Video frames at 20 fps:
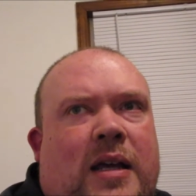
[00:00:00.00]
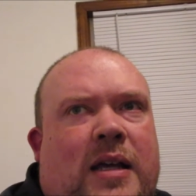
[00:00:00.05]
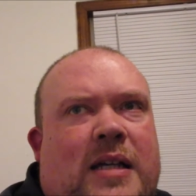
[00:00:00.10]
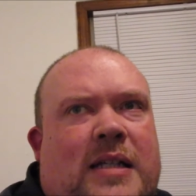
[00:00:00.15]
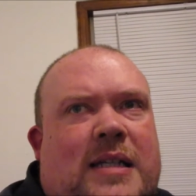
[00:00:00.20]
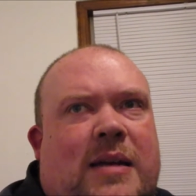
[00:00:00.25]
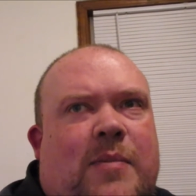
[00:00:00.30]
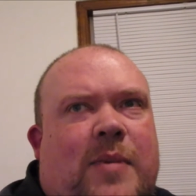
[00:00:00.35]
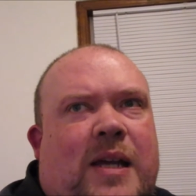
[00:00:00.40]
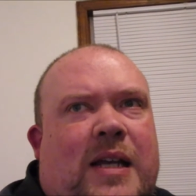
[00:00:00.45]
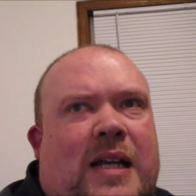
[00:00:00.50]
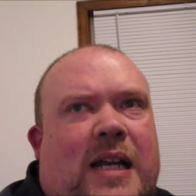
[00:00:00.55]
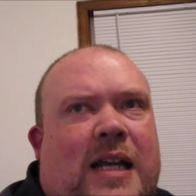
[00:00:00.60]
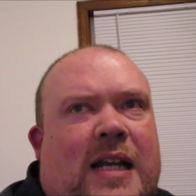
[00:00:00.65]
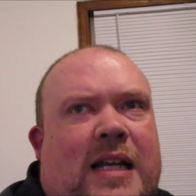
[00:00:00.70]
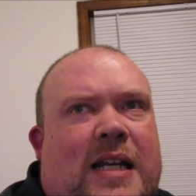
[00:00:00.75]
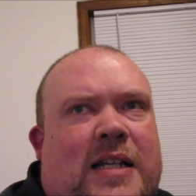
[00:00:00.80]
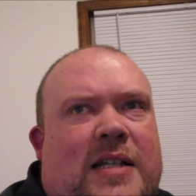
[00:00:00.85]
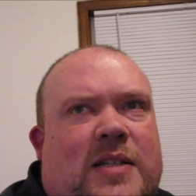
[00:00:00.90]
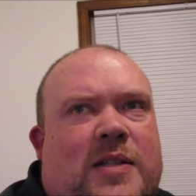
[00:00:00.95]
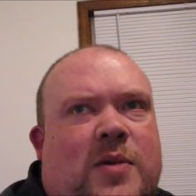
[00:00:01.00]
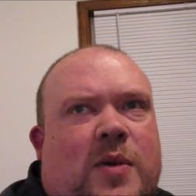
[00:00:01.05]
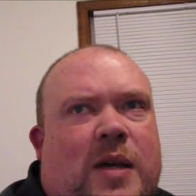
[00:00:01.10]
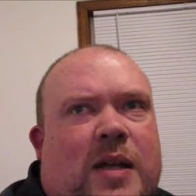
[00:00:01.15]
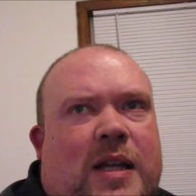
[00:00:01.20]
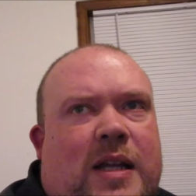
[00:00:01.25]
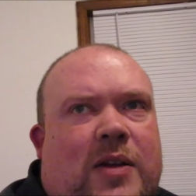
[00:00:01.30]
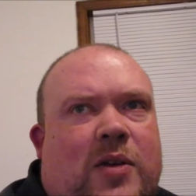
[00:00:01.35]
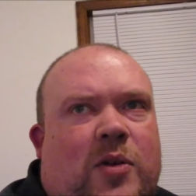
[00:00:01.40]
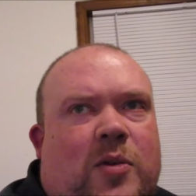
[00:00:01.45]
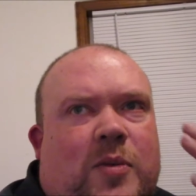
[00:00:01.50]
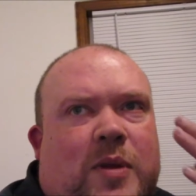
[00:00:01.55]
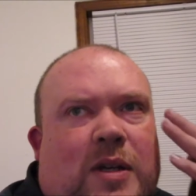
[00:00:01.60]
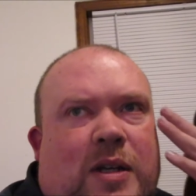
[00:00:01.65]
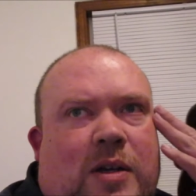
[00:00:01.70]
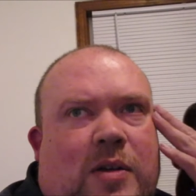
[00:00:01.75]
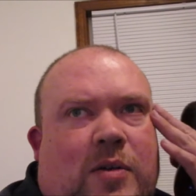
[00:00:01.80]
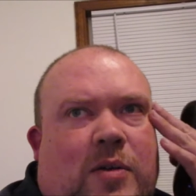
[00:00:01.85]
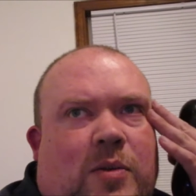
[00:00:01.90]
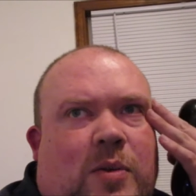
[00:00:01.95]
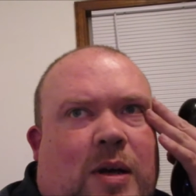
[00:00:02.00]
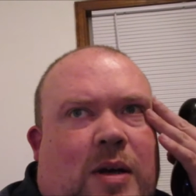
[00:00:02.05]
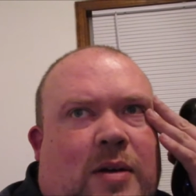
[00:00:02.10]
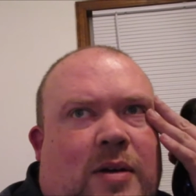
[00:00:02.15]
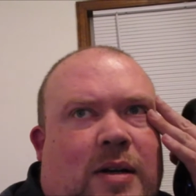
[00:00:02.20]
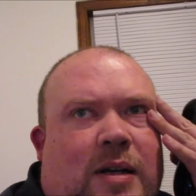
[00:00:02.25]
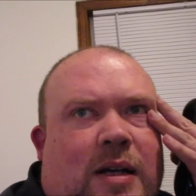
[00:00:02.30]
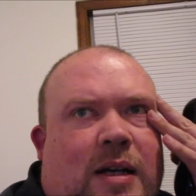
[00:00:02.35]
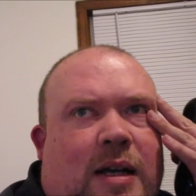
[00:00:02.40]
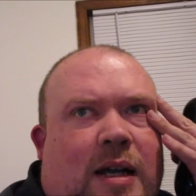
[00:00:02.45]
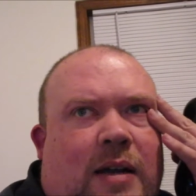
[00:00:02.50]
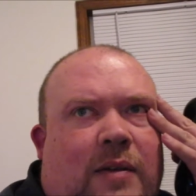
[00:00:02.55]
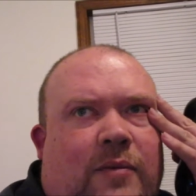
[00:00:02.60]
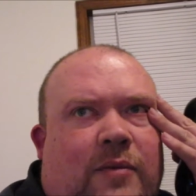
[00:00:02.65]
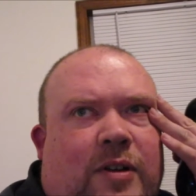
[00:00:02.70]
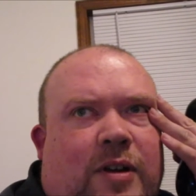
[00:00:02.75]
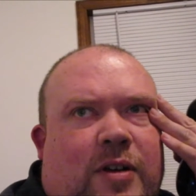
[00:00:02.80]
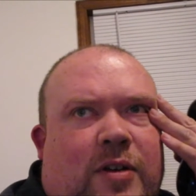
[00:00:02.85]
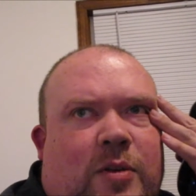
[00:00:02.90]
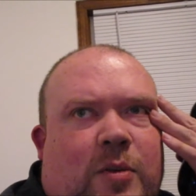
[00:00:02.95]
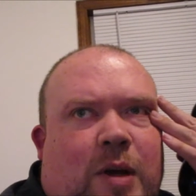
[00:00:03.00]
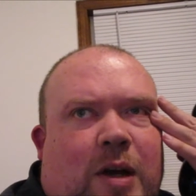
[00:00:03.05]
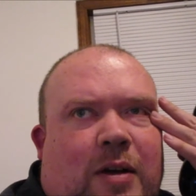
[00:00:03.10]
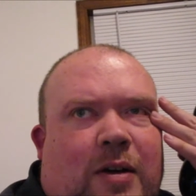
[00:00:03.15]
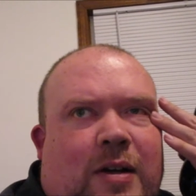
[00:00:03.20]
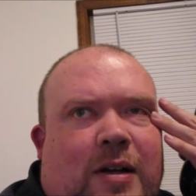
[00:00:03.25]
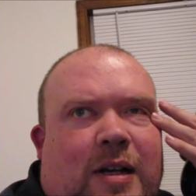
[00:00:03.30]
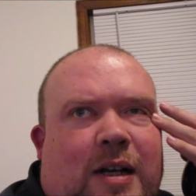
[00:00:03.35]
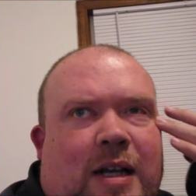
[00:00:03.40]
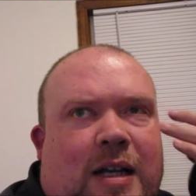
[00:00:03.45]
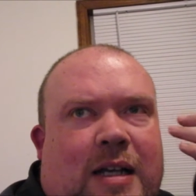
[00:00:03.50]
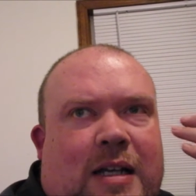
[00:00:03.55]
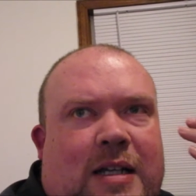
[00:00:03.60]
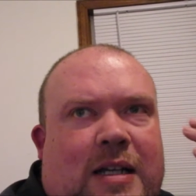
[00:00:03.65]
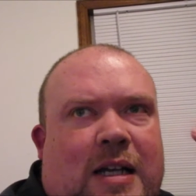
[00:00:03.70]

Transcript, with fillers: Because, I mean, that is what they normally do with Walking Dead I am Fear the Walking Dead.